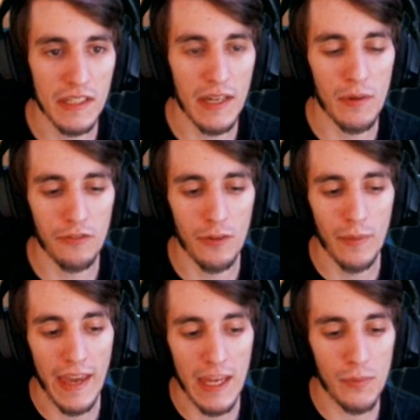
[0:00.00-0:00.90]
It went from
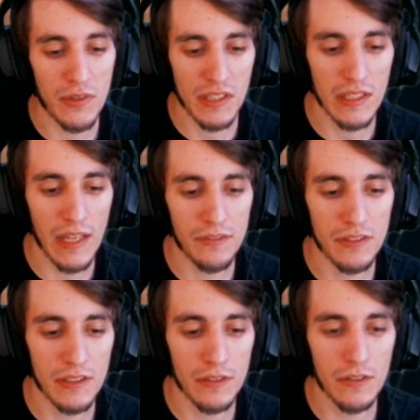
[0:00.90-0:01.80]
8%
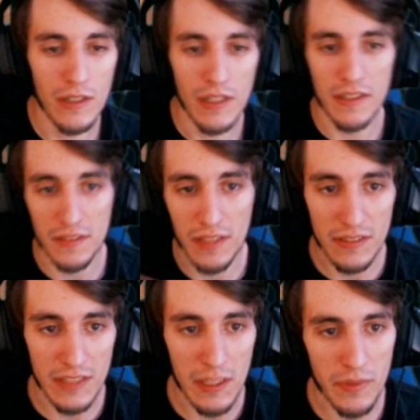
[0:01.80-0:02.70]
lifesteal to
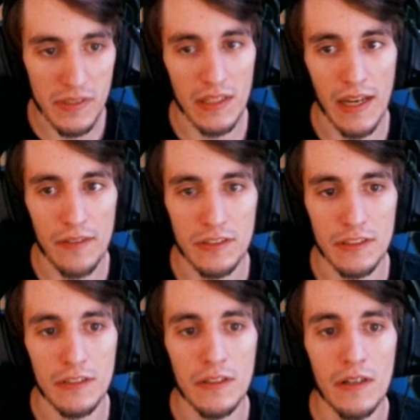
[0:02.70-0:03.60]
16%
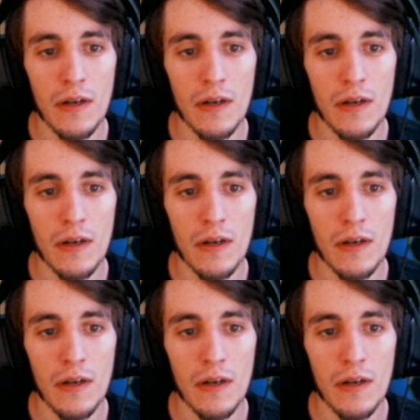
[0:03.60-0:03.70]
lifesteal,